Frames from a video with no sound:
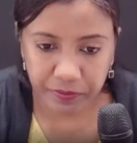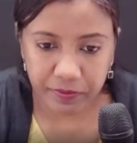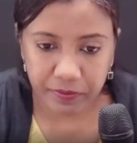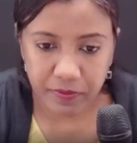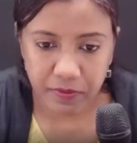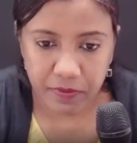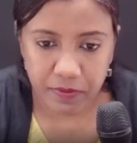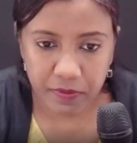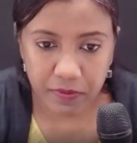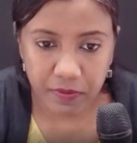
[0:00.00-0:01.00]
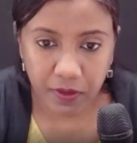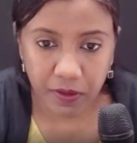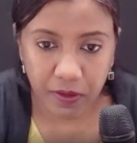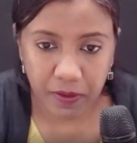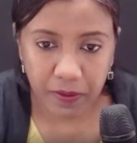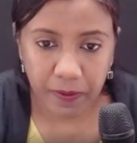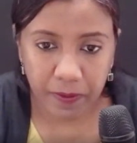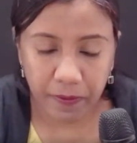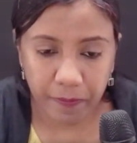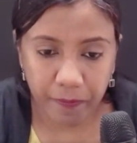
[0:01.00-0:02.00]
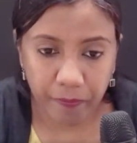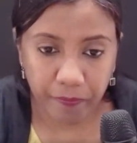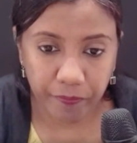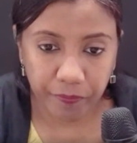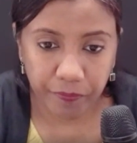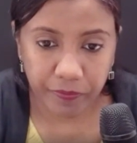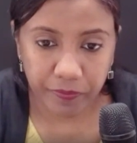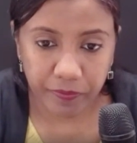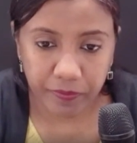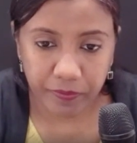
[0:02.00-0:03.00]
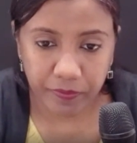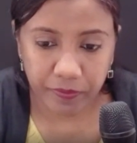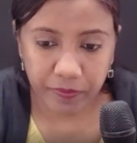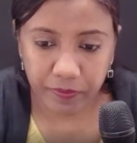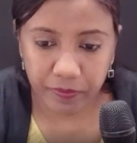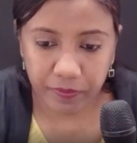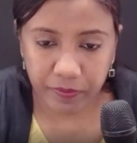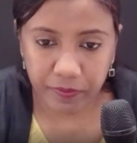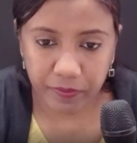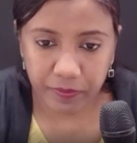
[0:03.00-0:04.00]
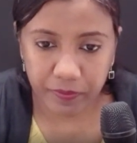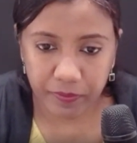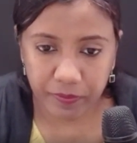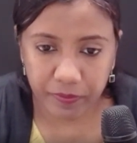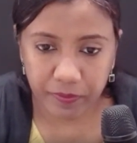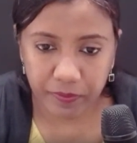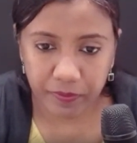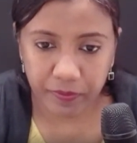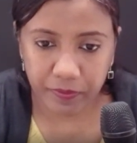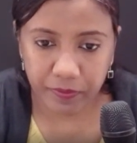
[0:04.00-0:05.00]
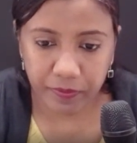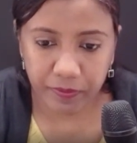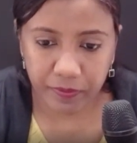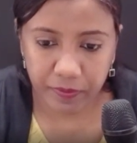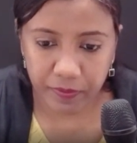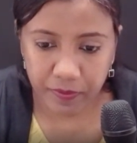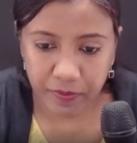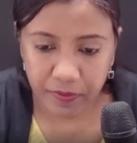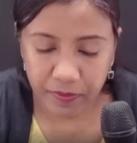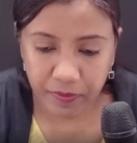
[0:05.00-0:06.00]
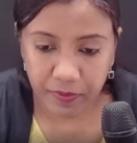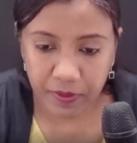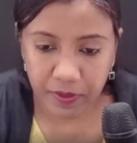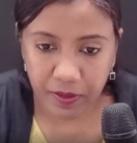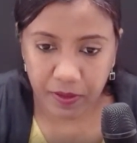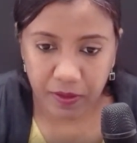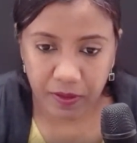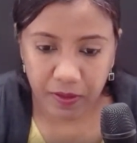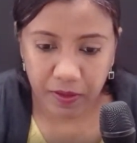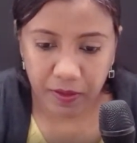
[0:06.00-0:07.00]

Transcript: [no speech]